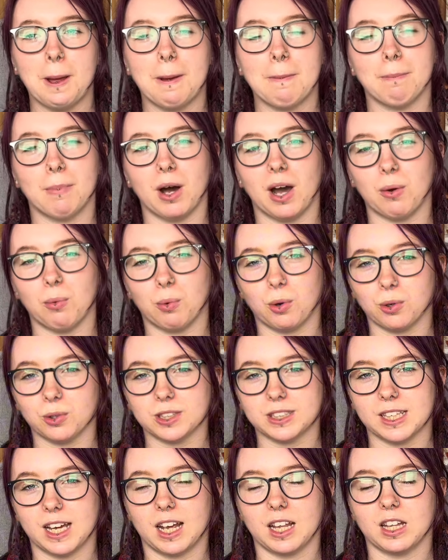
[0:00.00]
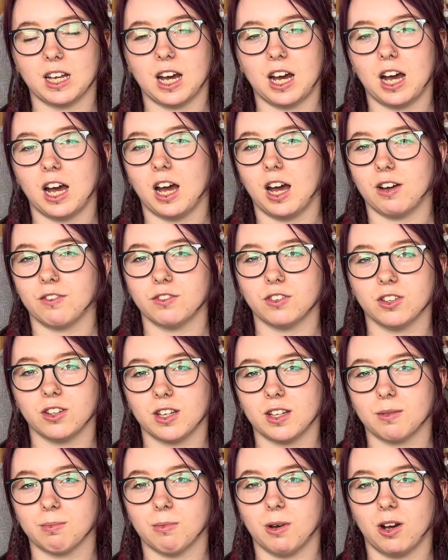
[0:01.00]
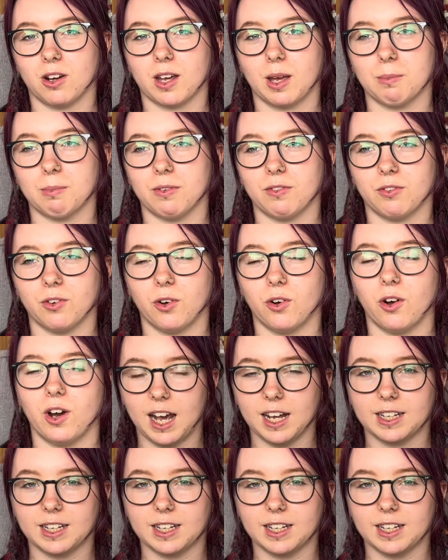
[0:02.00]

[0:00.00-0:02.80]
but I will say that I have done this market before.